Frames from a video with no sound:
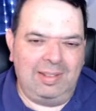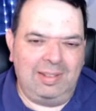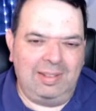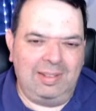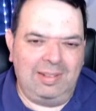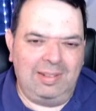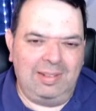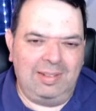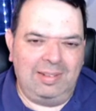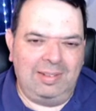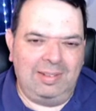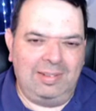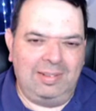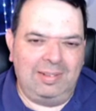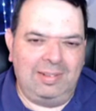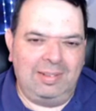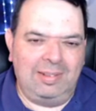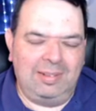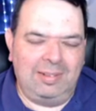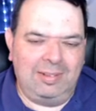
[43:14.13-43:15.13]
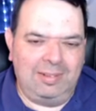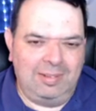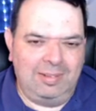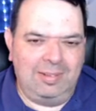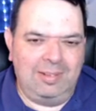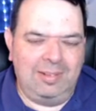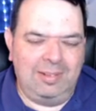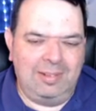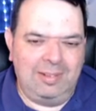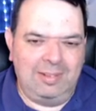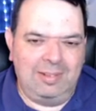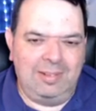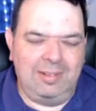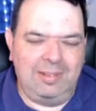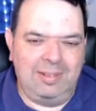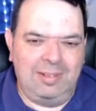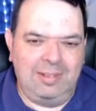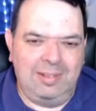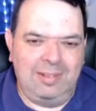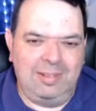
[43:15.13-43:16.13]

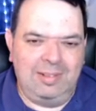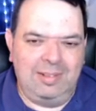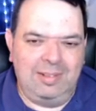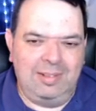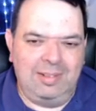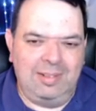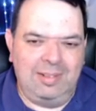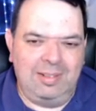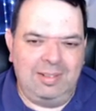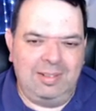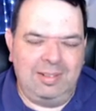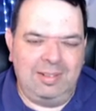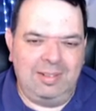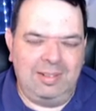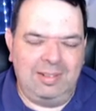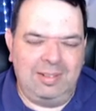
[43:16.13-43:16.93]
This person isn't speaking.